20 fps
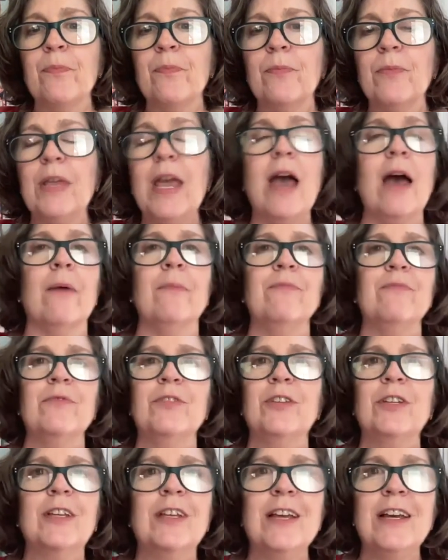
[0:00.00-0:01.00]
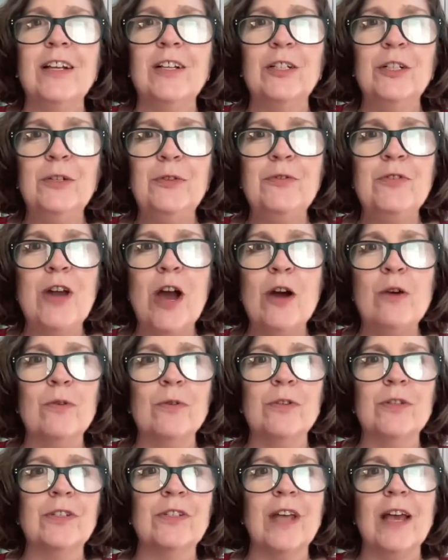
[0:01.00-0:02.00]
yeah, include
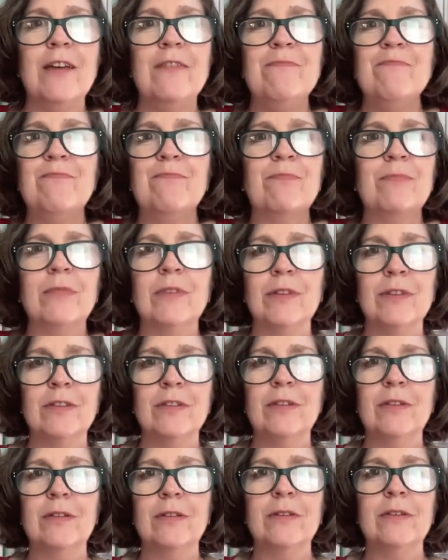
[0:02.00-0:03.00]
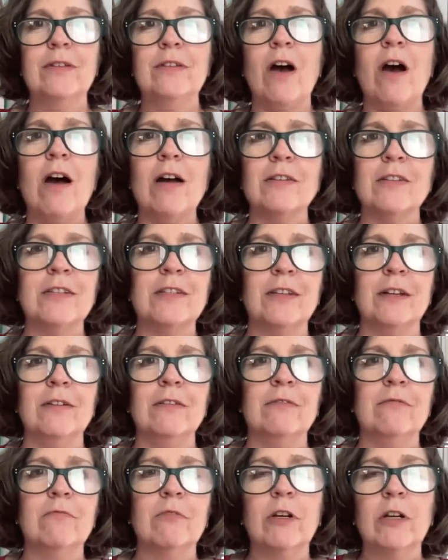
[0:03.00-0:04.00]
notes and dots
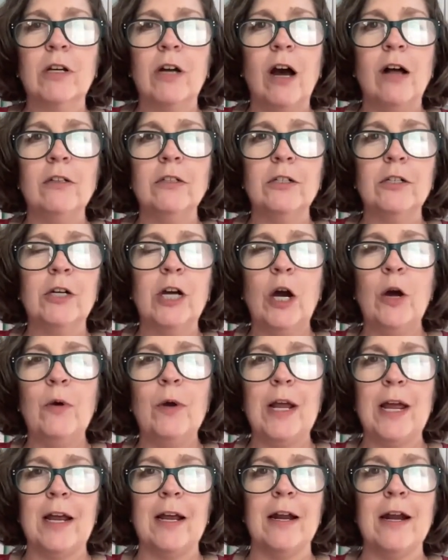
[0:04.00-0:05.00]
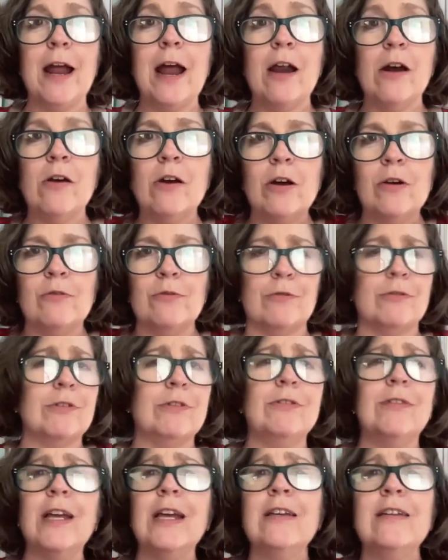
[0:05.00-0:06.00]
and color coding and arrows
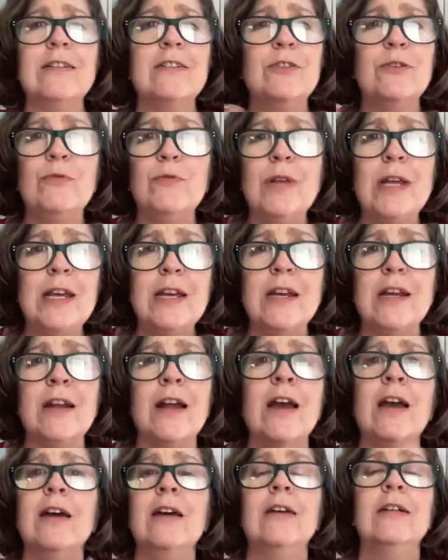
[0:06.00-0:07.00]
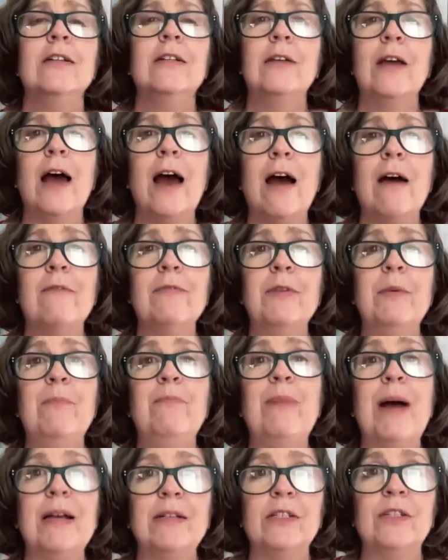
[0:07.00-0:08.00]
and things you need to have the
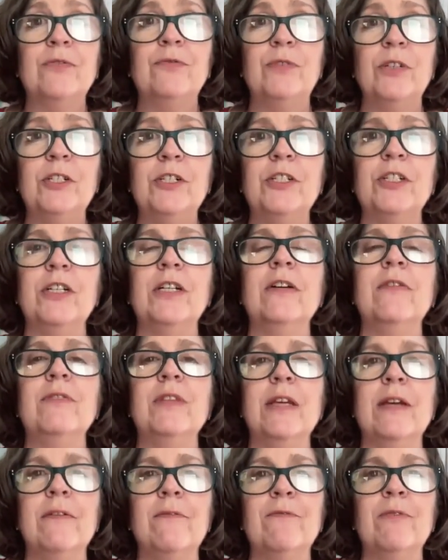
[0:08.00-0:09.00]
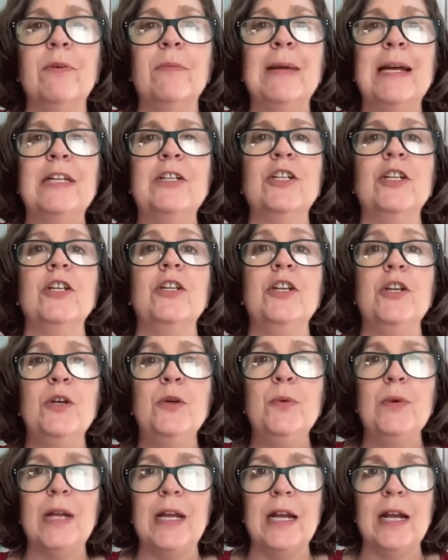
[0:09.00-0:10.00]
best version of the information
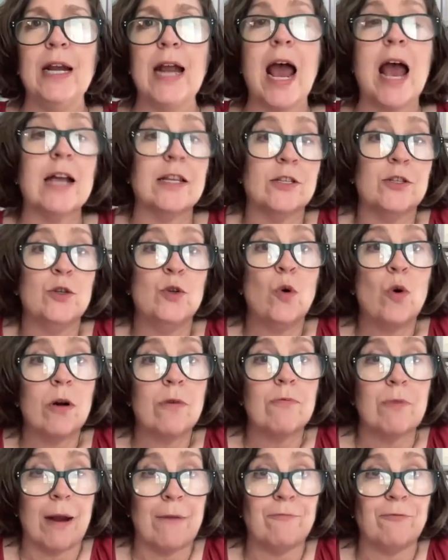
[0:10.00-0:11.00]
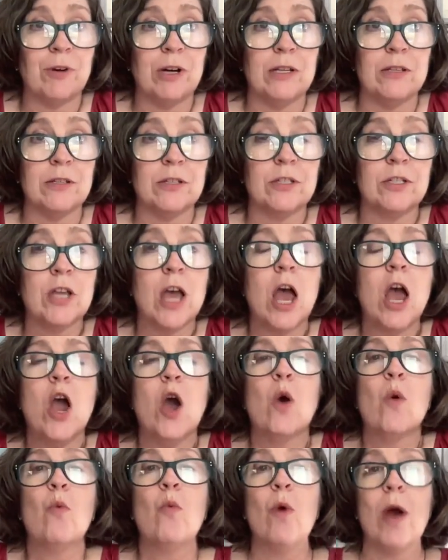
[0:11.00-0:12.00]
you need as your reference
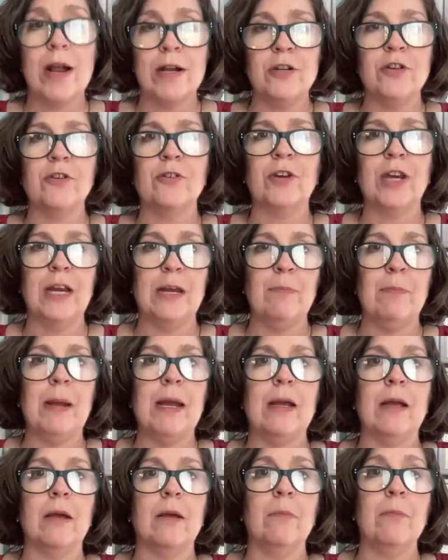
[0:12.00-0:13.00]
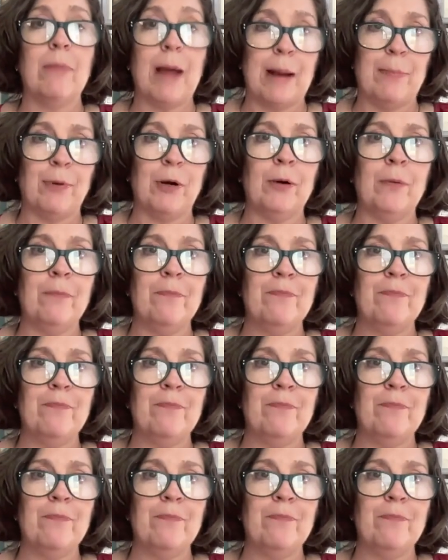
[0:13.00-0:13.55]
when you're keeping paper.